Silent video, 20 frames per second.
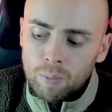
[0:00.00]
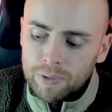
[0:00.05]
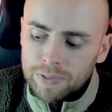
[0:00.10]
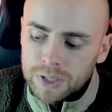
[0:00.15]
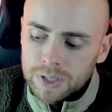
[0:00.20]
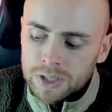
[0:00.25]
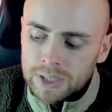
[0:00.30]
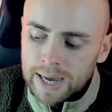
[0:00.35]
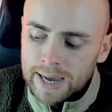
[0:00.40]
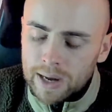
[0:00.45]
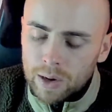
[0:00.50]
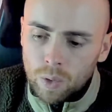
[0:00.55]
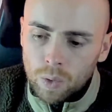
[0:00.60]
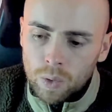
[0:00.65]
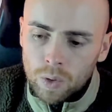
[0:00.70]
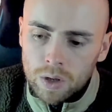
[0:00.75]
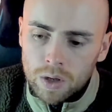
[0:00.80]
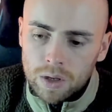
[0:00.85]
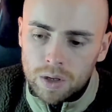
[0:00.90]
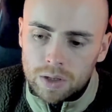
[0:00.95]
with the
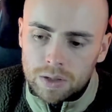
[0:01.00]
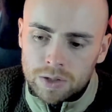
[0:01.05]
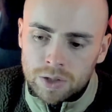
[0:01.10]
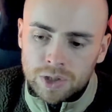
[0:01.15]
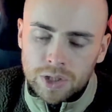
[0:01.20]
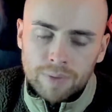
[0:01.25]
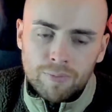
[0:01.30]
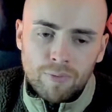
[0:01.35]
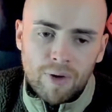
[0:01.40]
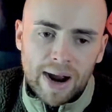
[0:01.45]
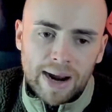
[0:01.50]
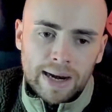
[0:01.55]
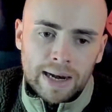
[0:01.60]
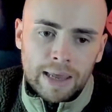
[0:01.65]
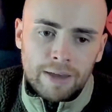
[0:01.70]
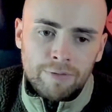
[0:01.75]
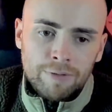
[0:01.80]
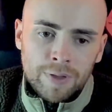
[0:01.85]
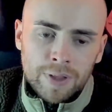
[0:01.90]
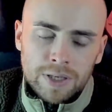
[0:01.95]
sale to Jim
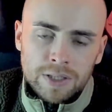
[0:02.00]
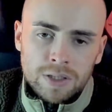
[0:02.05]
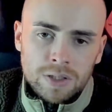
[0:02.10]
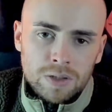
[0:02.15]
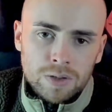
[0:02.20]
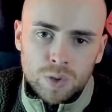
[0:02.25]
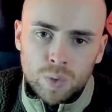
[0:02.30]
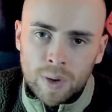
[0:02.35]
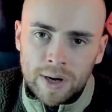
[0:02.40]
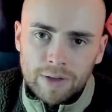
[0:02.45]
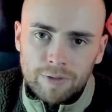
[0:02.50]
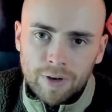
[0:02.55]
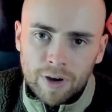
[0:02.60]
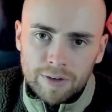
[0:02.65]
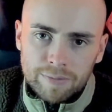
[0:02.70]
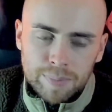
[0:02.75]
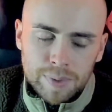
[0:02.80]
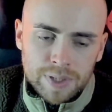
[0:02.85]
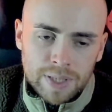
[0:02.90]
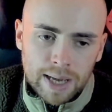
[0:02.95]
Ratcliffe for this
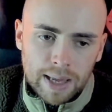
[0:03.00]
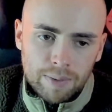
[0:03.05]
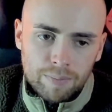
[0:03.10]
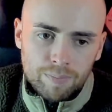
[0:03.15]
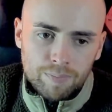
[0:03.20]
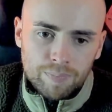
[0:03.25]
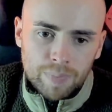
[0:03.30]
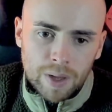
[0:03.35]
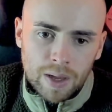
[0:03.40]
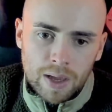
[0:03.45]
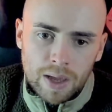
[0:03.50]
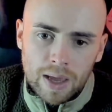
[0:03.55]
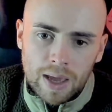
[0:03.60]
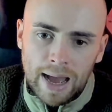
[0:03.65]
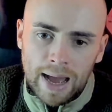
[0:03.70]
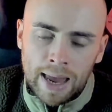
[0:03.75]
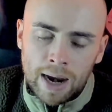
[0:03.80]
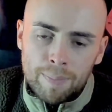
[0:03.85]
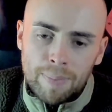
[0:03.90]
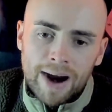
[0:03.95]
25%.
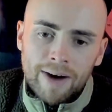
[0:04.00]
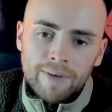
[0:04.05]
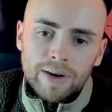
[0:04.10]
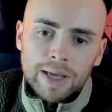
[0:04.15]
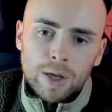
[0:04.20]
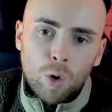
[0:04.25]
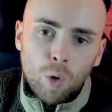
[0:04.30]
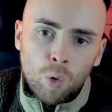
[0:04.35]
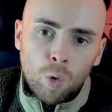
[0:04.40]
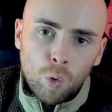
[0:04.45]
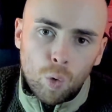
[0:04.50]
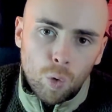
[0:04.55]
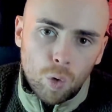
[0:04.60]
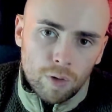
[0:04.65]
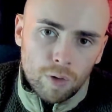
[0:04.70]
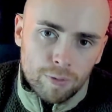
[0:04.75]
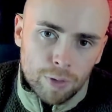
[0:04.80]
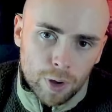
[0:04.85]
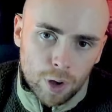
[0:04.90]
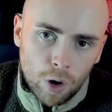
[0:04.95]
And apparently all
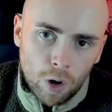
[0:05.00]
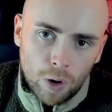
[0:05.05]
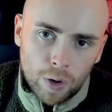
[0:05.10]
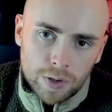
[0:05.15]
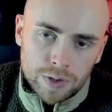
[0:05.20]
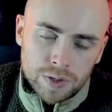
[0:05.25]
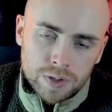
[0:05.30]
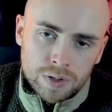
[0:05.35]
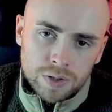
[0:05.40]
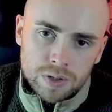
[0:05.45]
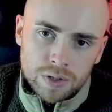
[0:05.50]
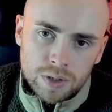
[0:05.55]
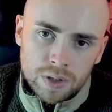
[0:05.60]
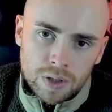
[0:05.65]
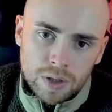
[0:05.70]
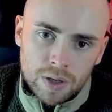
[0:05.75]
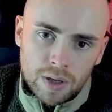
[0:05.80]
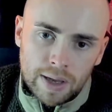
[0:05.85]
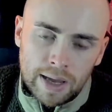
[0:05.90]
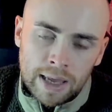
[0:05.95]
of the costs
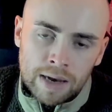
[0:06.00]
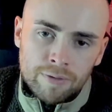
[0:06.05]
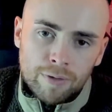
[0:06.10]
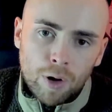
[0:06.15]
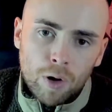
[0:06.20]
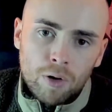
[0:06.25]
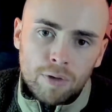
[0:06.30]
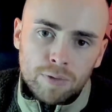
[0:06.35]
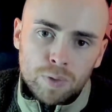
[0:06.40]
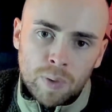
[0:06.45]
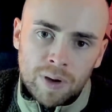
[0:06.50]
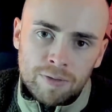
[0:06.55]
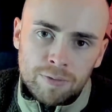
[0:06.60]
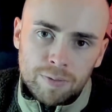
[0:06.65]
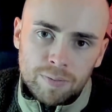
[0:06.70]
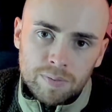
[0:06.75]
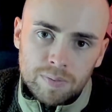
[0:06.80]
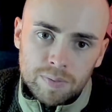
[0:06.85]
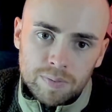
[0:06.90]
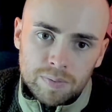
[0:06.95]
involved with
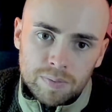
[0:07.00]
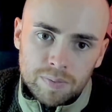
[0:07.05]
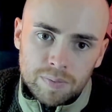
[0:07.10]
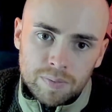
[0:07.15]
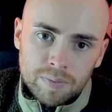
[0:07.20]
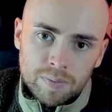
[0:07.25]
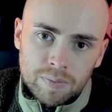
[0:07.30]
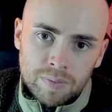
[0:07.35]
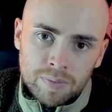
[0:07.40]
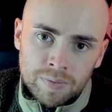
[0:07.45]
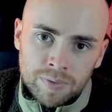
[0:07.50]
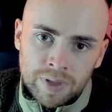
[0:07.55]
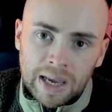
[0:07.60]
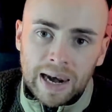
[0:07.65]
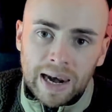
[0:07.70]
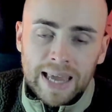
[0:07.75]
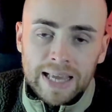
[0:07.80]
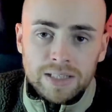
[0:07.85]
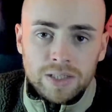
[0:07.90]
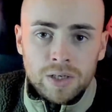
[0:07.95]
the
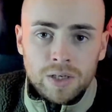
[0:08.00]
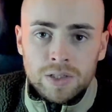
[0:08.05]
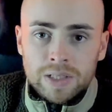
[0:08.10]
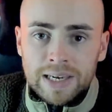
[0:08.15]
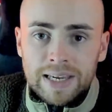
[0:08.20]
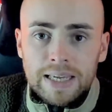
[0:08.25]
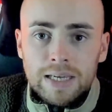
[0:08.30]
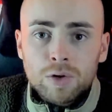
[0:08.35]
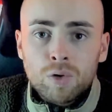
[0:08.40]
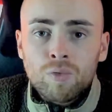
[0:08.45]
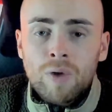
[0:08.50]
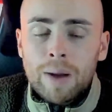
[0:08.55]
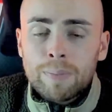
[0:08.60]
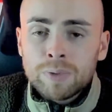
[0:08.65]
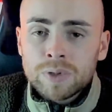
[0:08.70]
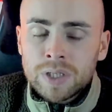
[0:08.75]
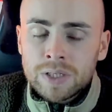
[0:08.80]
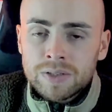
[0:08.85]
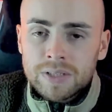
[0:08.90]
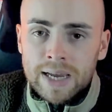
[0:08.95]
Glazers' legal
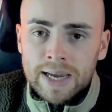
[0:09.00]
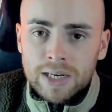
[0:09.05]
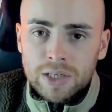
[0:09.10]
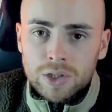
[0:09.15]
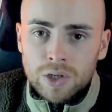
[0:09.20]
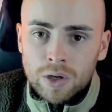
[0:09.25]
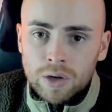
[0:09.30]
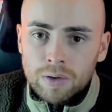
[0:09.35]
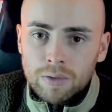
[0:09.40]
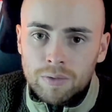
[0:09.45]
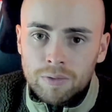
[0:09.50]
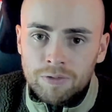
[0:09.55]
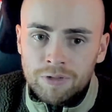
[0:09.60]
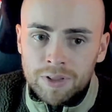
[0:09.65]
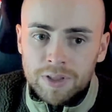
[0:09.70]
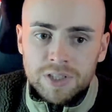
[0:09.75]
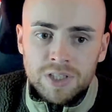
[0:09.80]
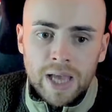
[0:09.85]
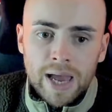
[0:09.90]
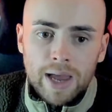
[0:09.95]
representation for the
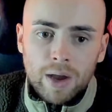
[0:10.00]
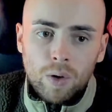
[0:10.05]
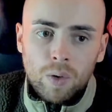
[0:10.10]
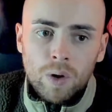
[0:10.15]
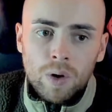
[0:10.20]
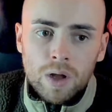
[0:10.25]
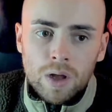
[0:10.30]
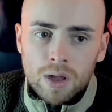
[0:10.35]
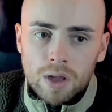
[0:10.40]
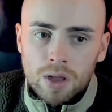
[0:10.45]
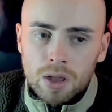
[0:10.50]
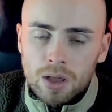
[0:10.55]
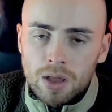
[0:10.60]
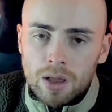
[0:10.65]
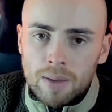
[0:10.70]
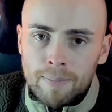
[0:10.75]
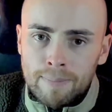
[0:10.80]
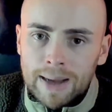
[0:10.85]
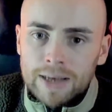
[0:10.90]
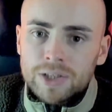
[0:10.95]
sale,
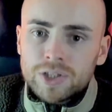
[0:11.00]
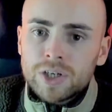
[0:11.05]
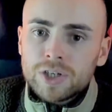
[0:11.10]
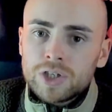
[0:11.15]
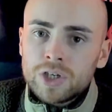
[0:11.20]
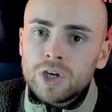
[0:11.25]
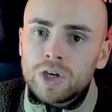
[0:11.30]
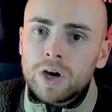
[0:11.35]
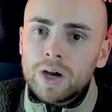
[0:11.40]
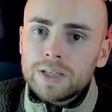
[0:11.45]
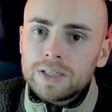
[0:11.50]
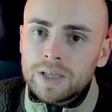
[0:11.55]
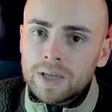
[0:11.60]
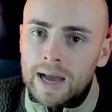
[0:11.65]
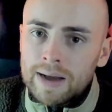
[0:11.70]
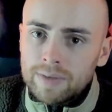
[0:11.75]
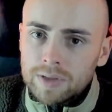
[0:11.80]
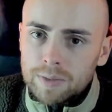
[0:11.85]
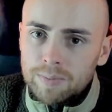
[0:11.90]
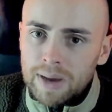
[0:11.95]
Manchester United are
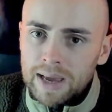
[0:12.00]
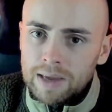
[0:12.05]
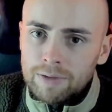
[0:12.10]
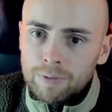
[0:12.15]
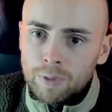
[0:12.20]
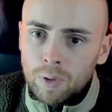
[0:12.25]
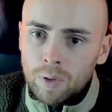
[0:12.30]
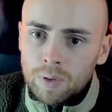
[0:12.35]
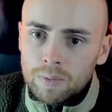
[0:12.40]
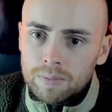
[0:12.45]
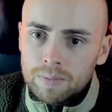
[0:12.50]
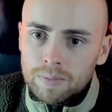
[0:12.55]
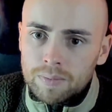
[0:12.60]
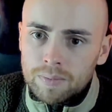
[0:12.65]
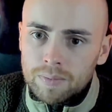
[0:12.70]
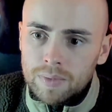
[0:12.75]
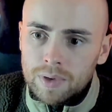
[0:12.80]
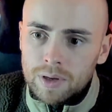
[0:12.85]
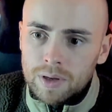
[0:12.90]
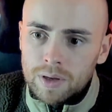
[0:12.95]
having to pay for.
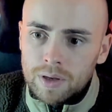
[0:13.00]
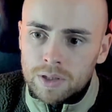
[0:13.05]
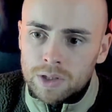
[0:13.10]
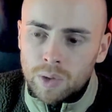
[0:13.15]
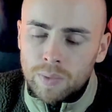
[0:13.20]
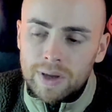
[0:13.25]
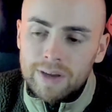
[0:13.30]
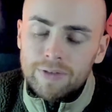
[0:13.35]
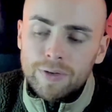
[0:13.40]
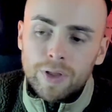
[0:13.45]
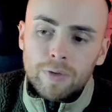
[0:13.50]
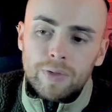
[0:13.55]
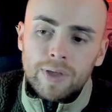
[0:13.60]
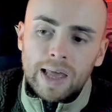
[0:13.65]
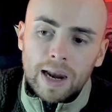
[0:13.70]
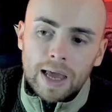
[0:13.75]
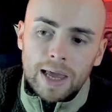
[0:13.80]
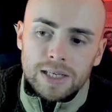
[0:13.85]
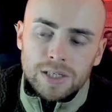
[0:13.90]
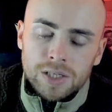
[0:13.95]
So even though the
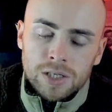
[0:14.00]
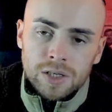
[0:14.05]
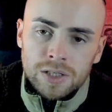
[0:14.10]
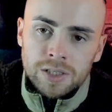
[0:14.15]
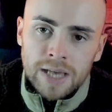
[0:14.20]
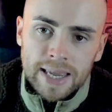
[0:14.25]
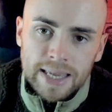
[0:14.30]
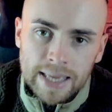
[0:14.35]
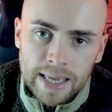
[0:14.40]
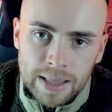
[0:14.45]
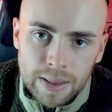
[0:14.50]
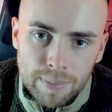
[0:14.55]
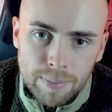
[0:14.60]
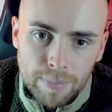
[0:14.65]
Glazers are taking the